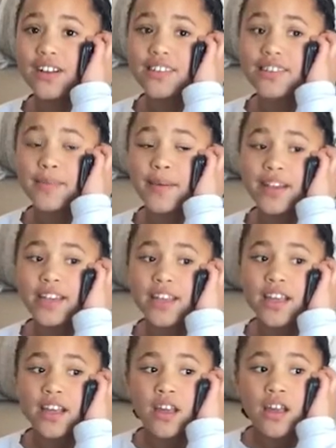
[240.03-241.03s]
do chest
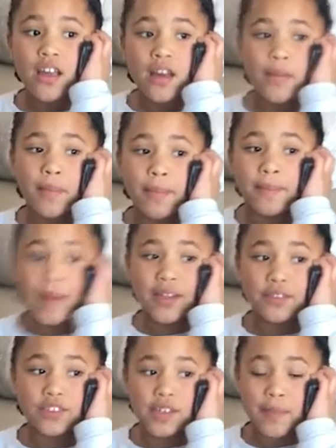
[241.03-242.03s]
compressions. And
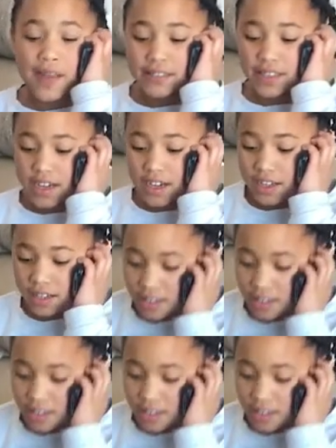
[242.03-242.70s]
by doing those chest